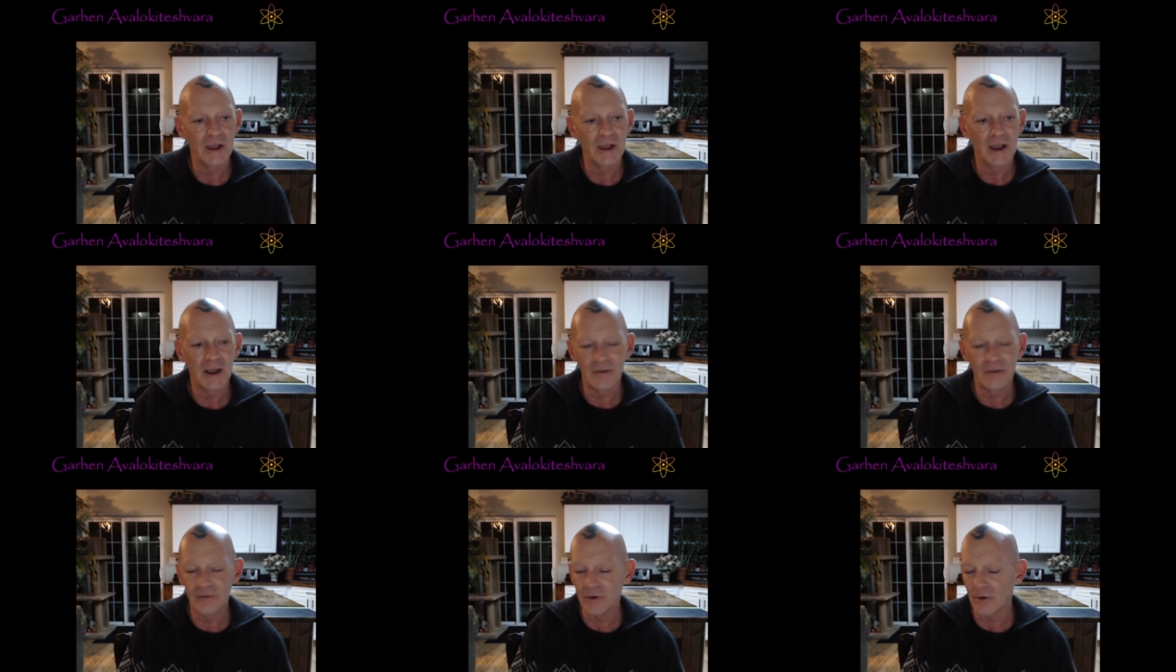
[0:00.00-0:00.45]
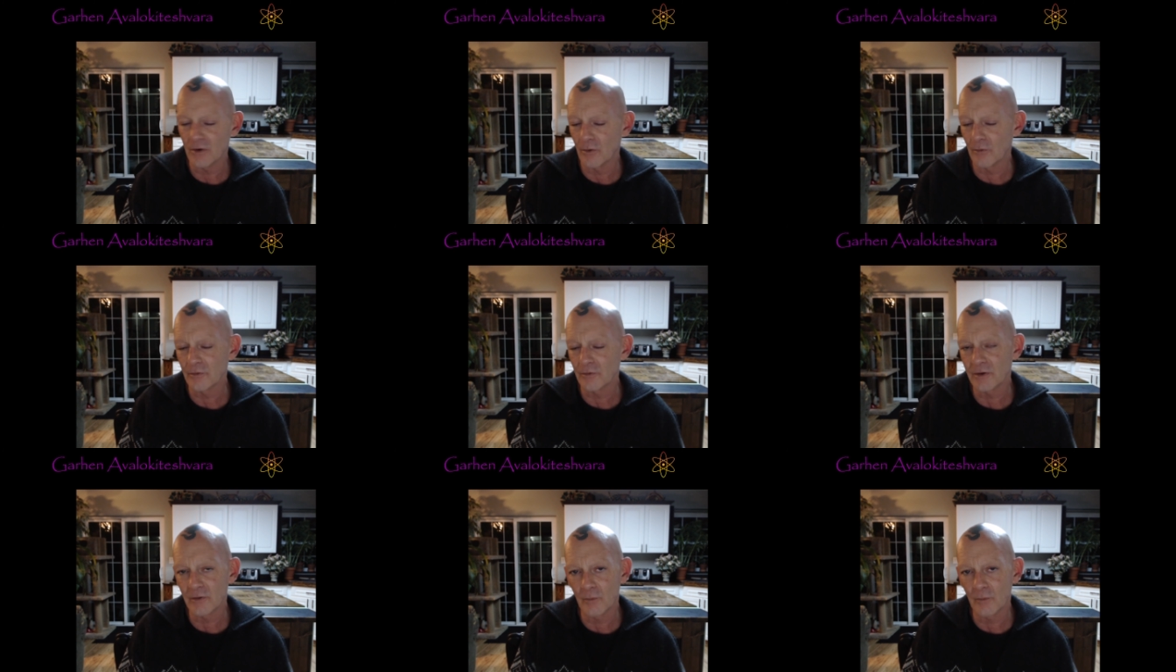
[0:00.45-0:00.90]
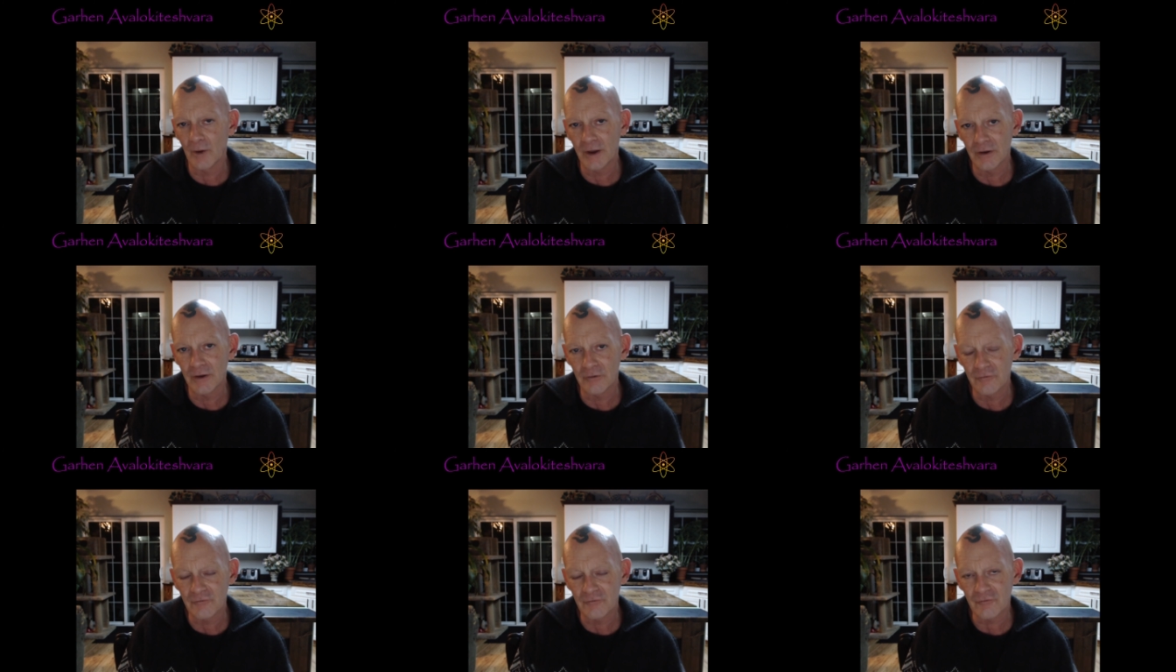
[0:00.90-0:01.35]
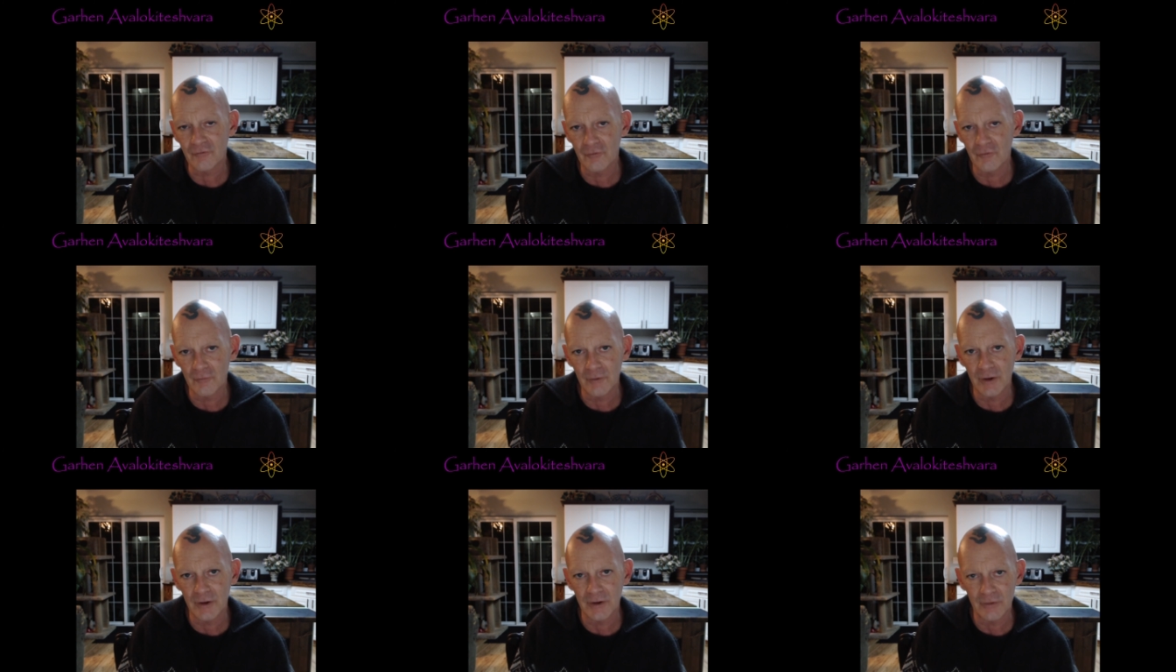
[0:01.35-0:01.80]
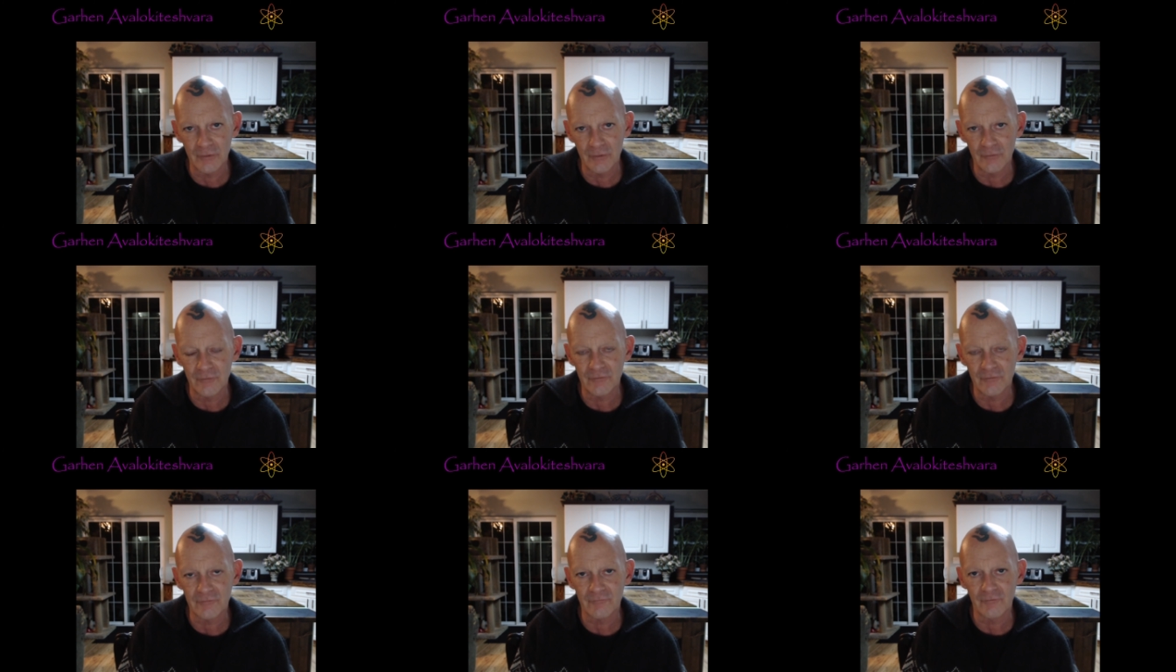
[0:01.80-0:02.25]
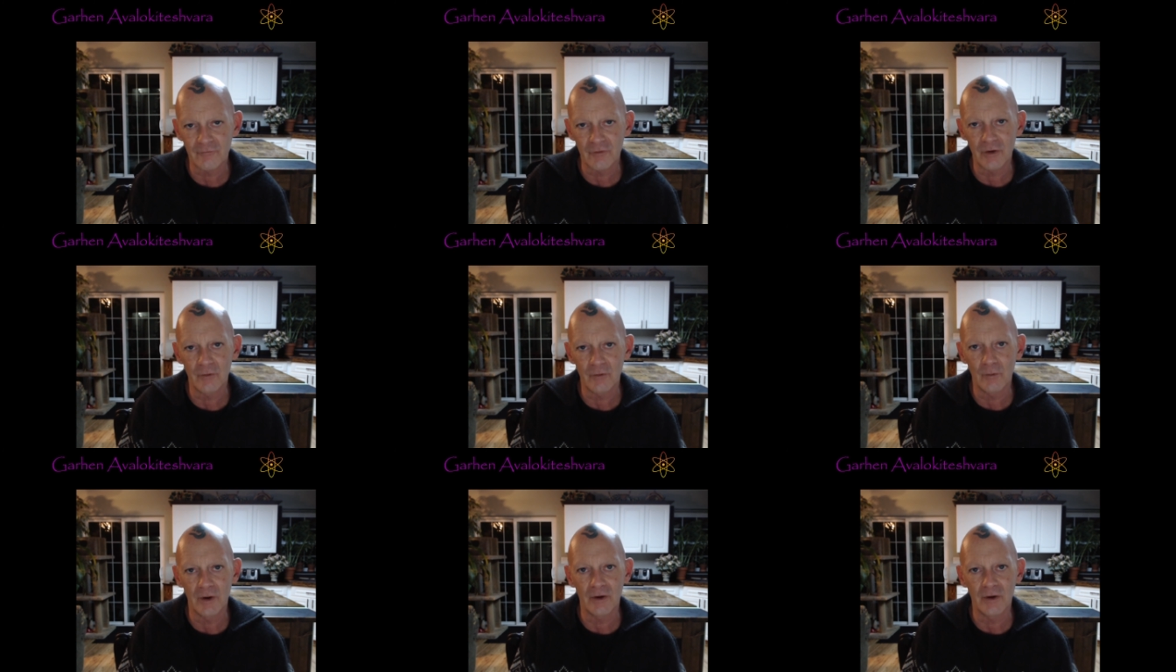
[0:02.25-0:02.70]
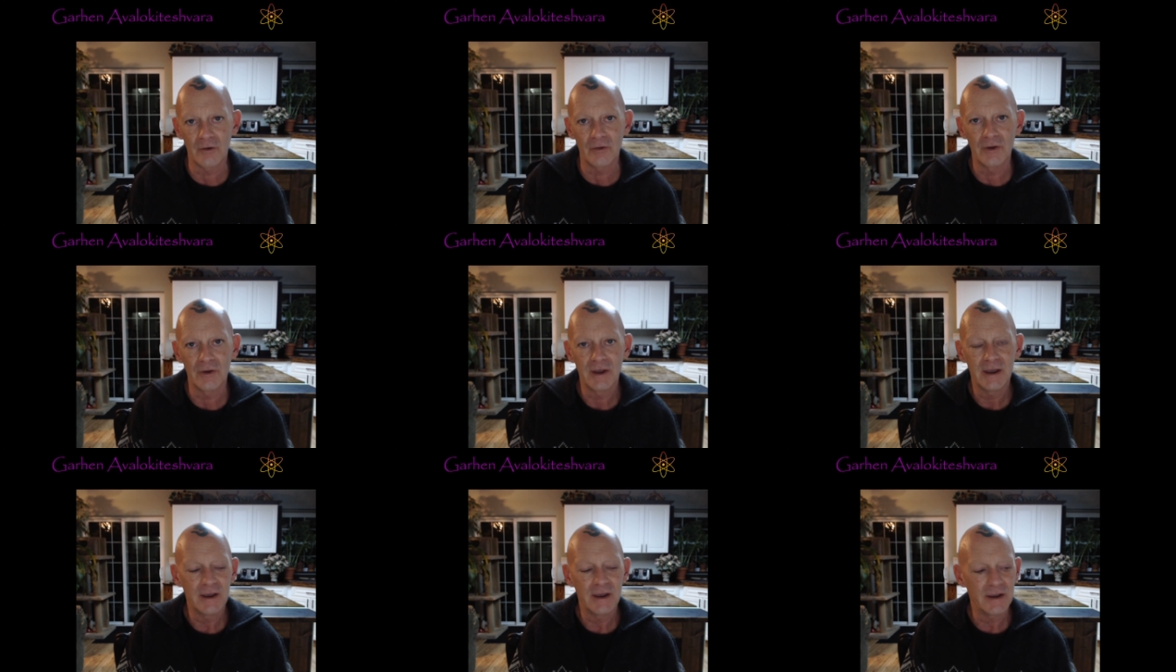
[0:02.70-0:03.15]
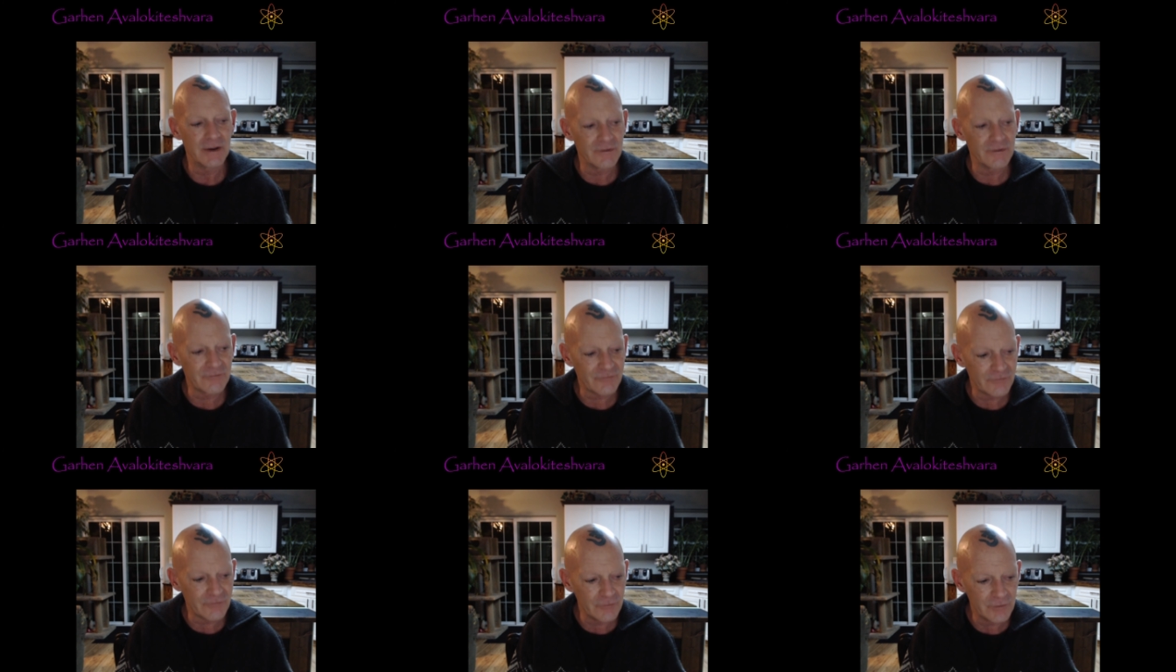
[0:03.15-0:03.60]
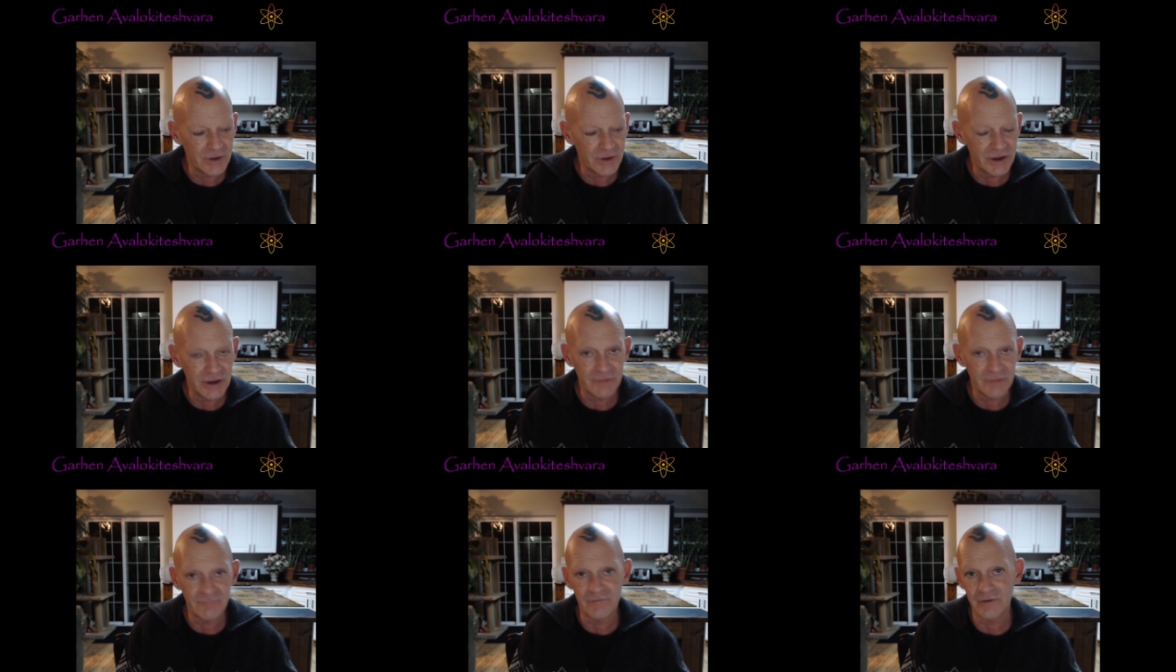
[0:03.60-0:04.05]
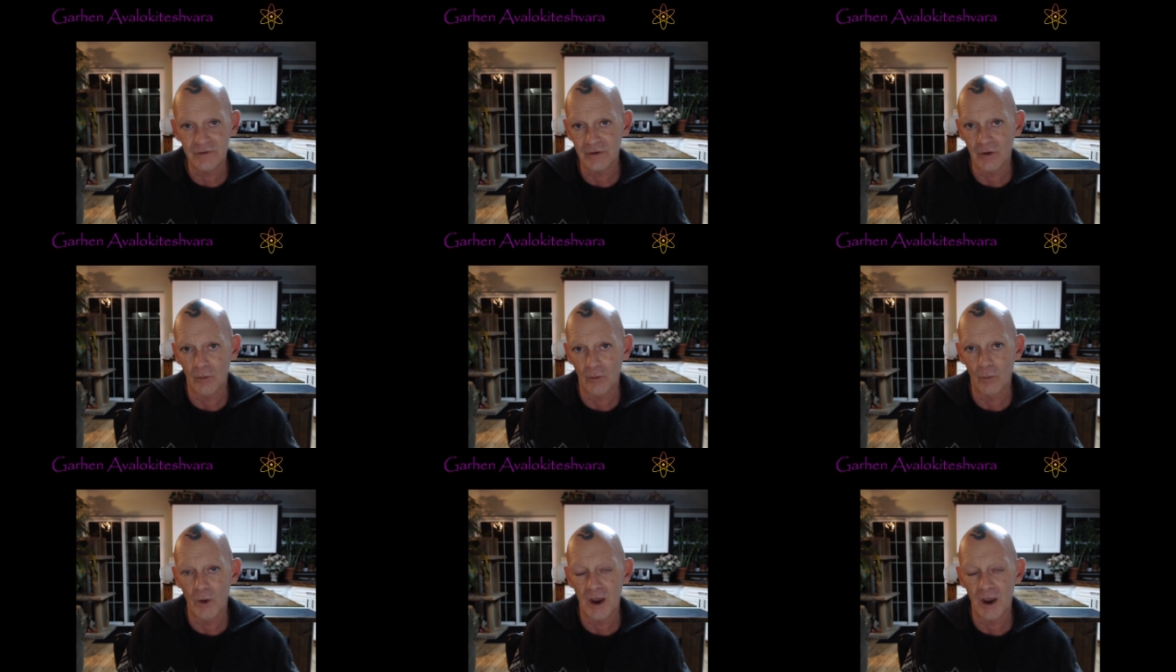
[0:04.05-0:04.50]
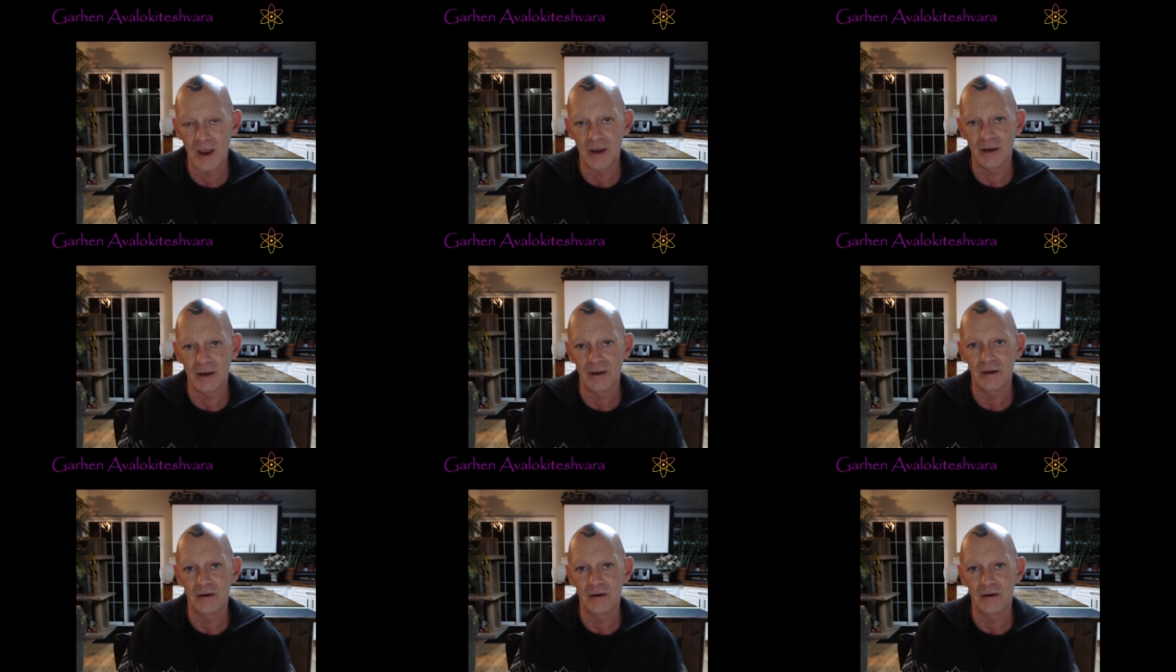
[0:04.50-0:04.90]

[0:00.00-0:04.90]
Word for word: And the only way you truly lose free will is to give it away.